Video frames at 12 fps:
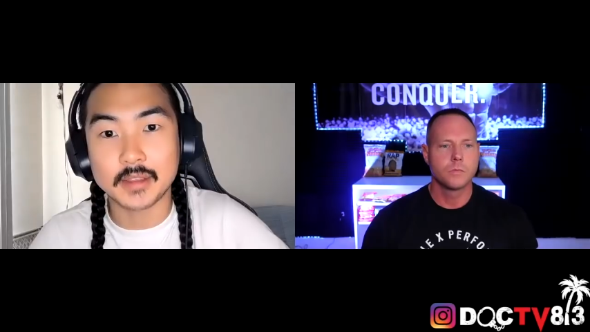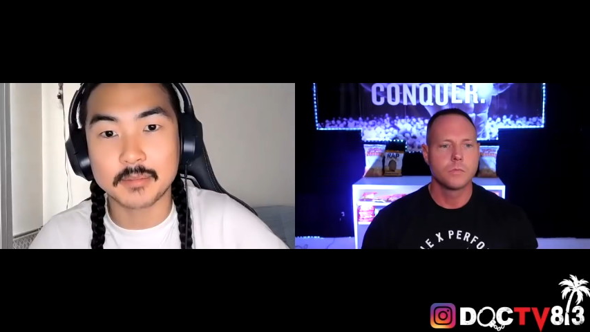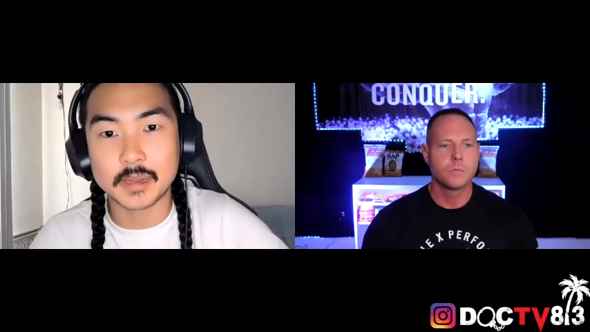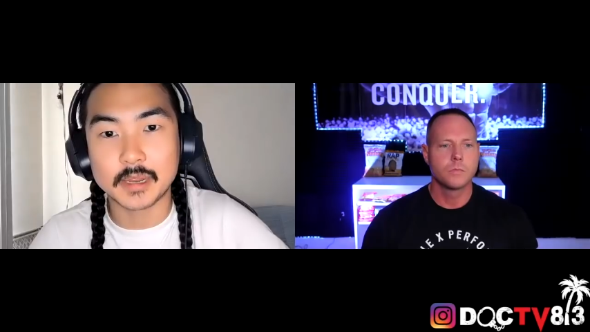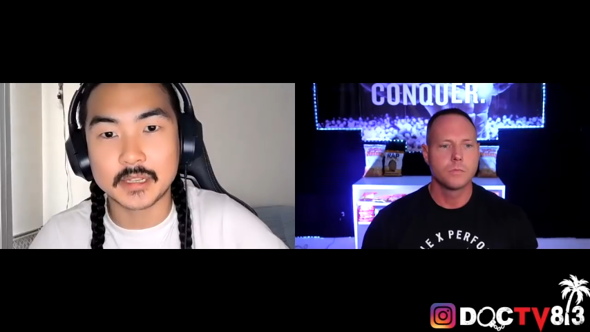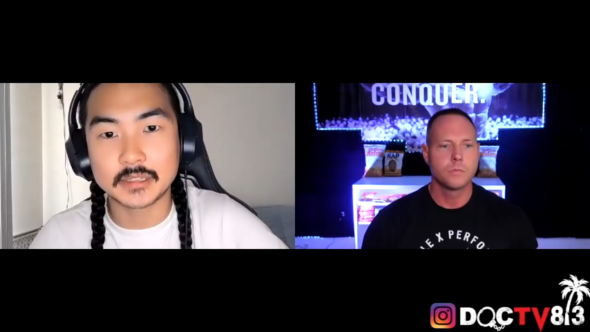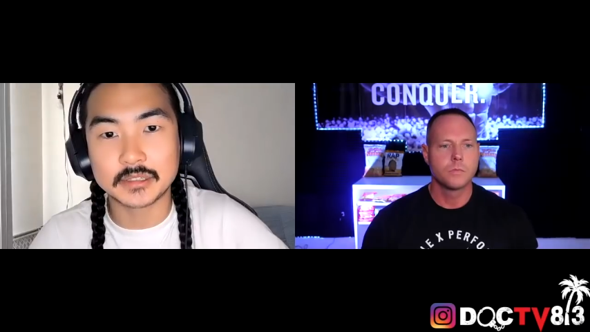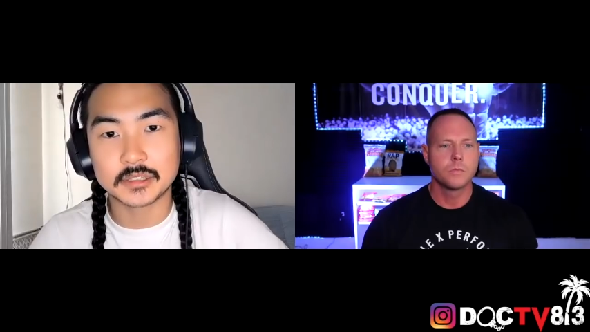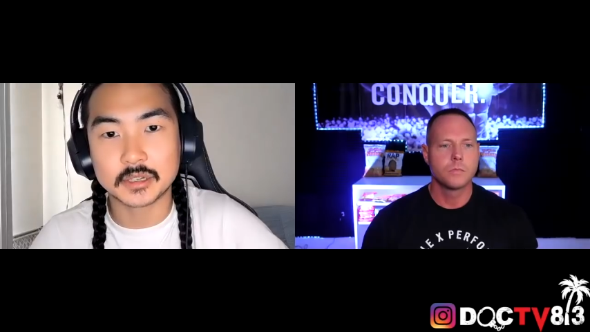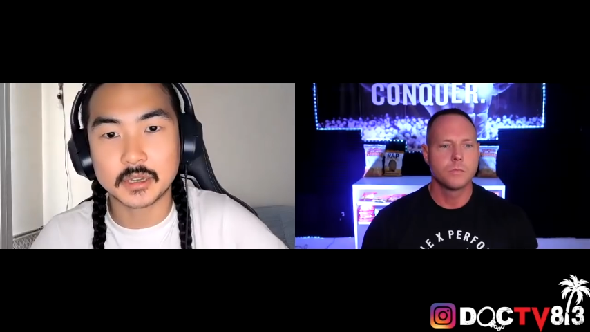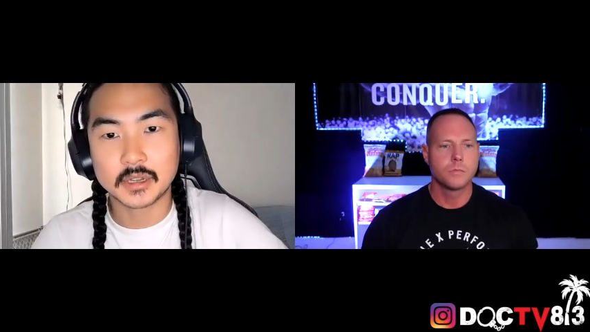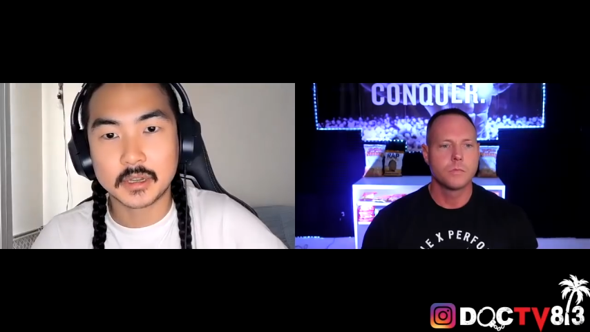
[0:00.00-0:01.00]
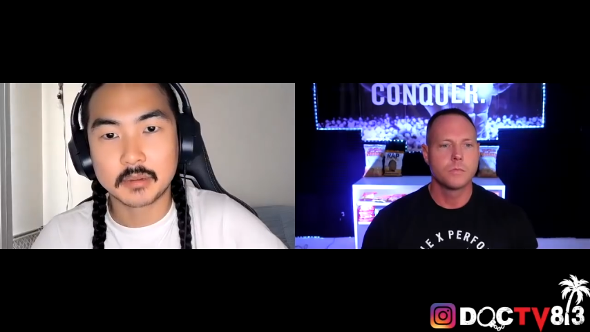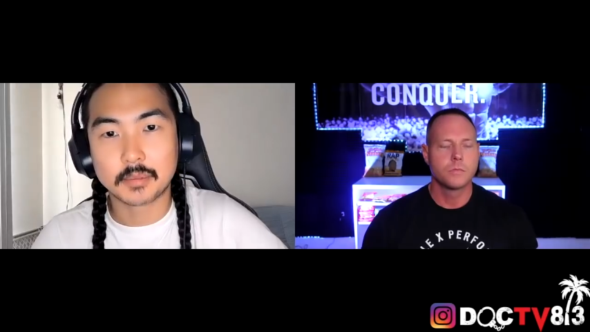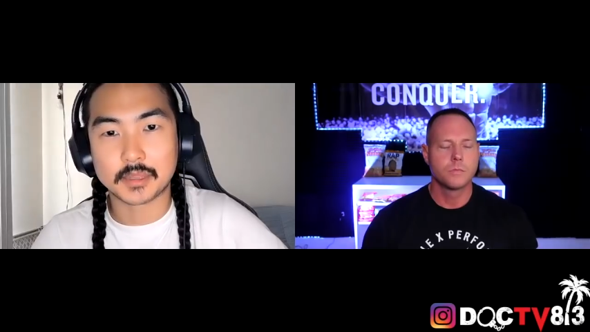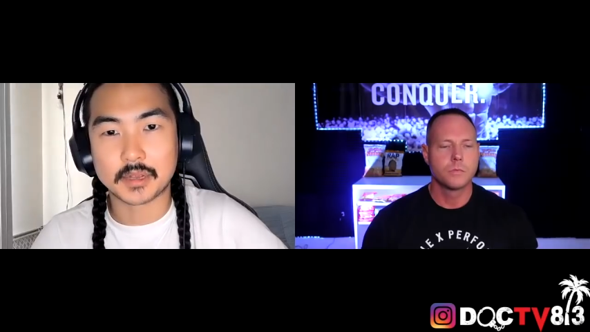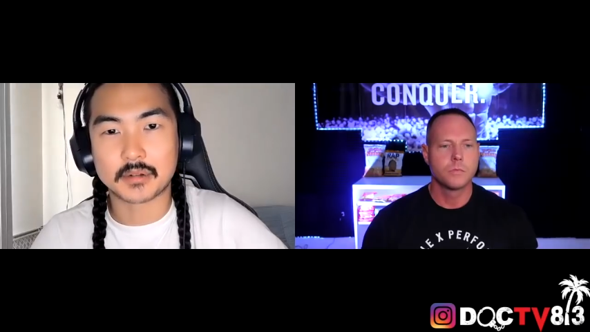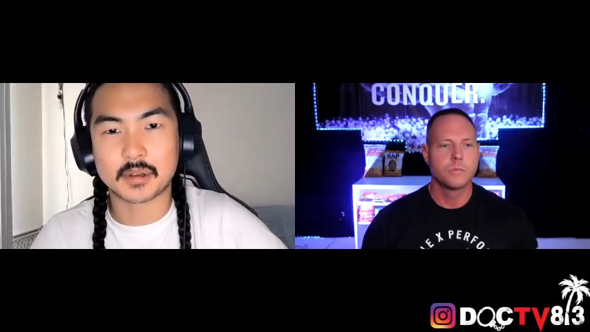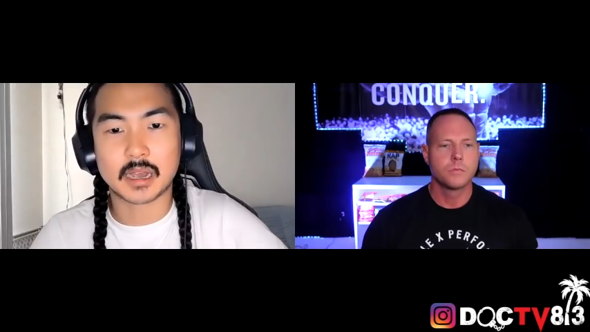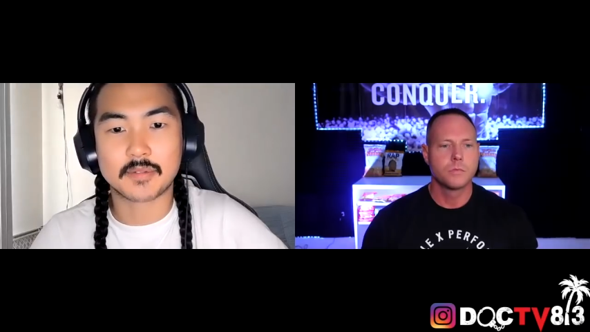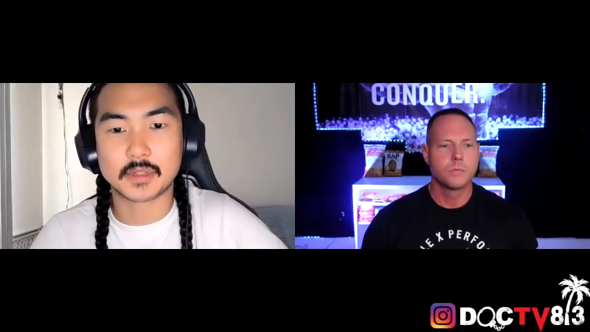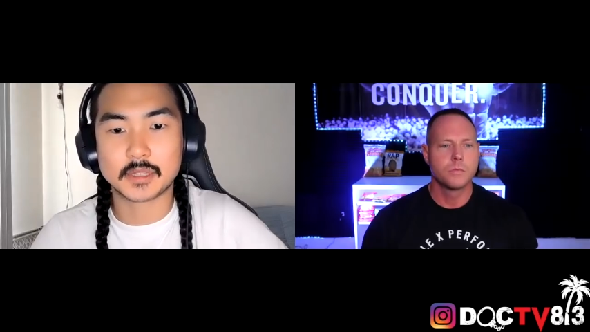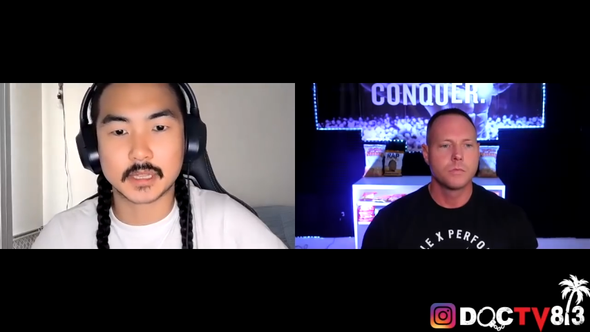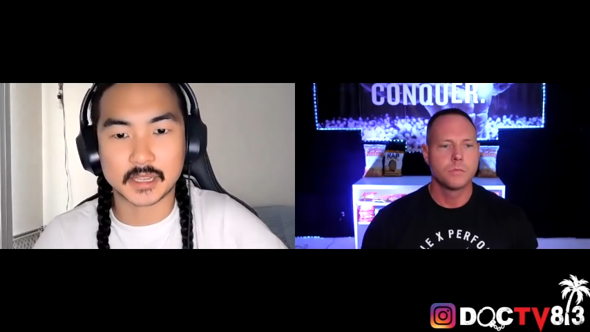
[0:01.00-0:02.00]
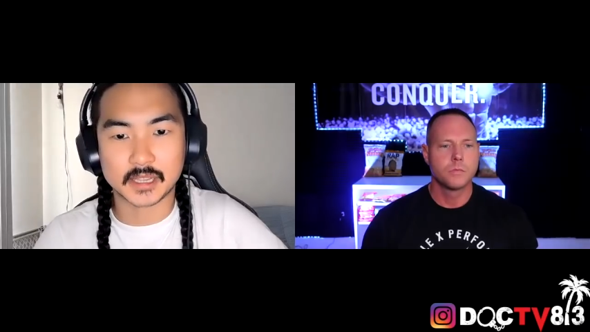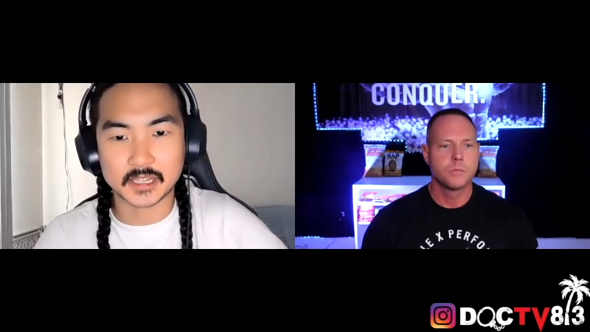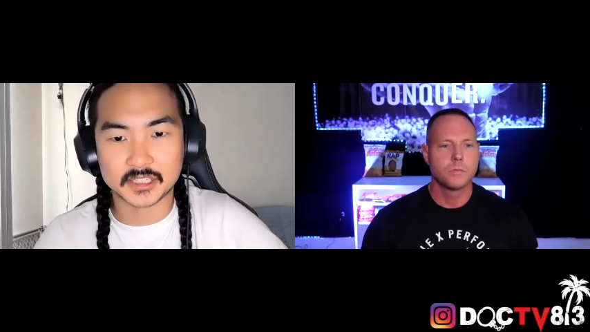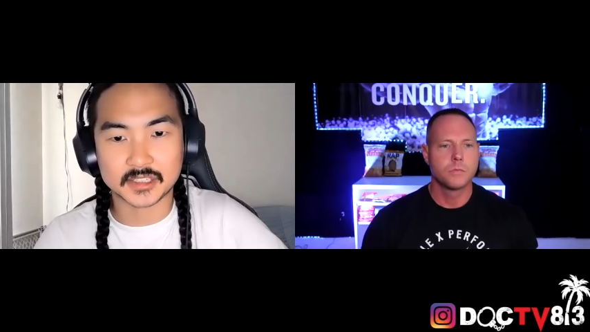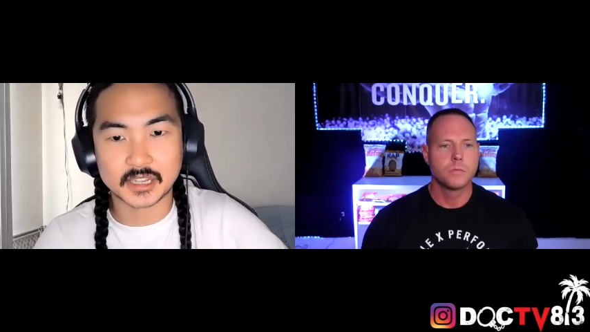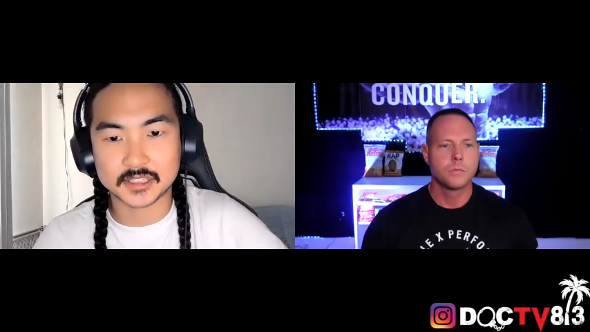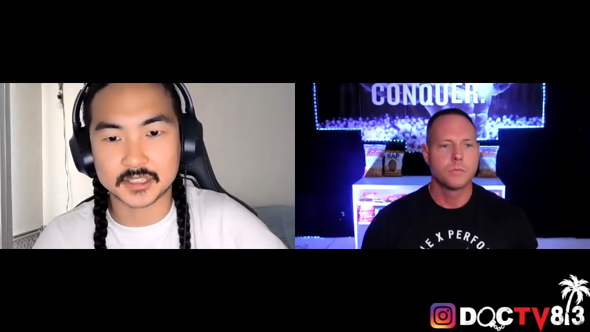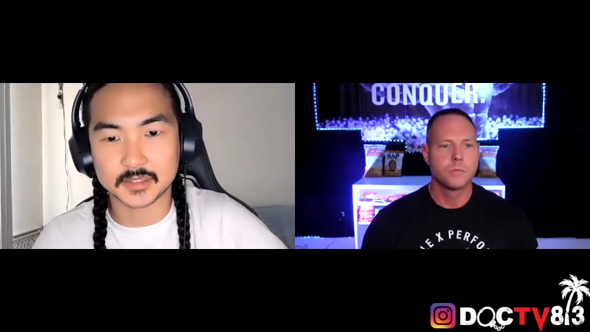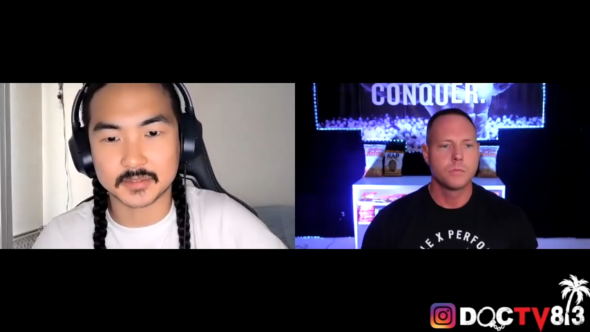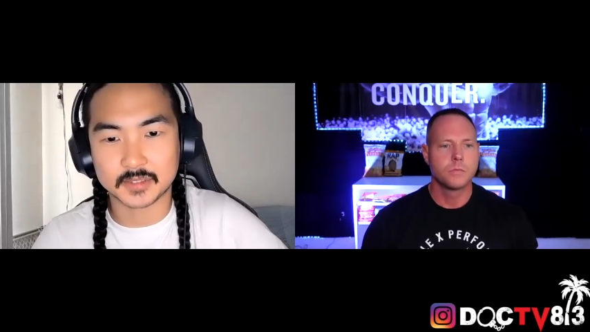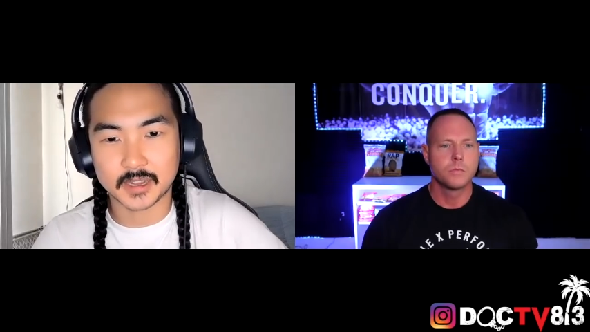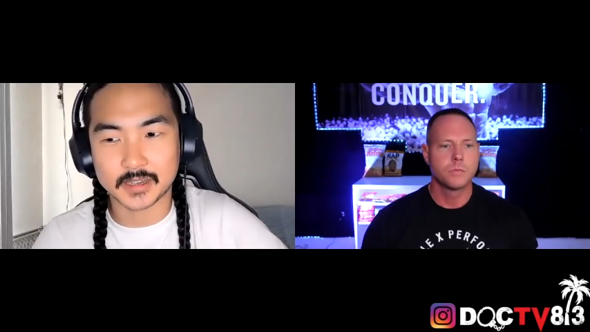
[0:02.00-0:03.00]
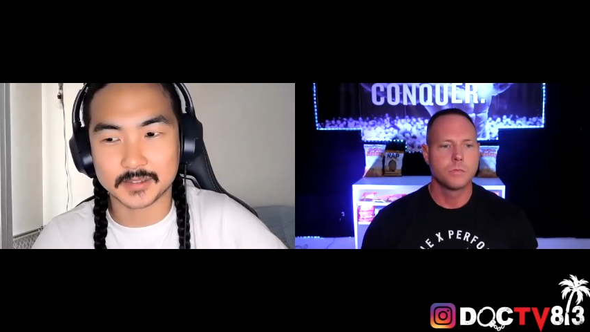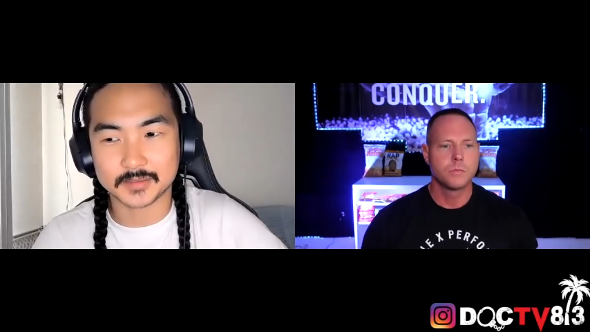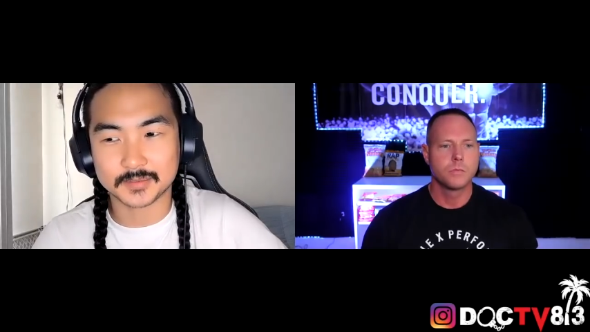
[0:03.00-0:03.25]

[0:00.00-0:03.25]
Speaker 1: meetings. But they don't have any like extensive like